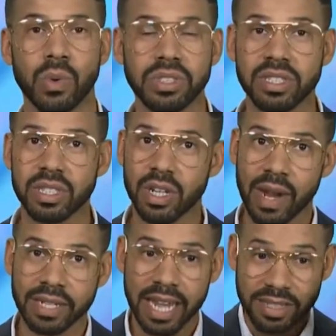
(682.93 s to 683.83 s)
Which is the
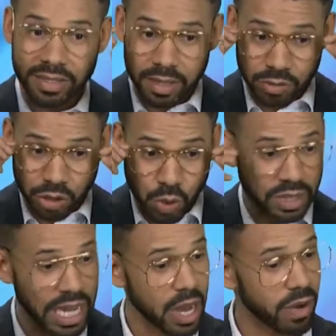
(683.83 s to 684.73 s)
correct answer?
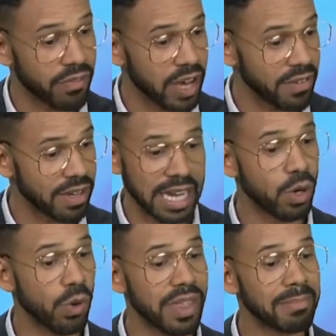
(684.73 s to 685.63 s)
Choose now or forever
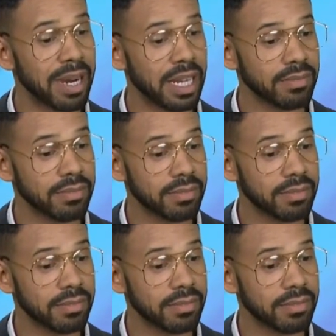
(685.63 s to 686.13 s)
not hold that money.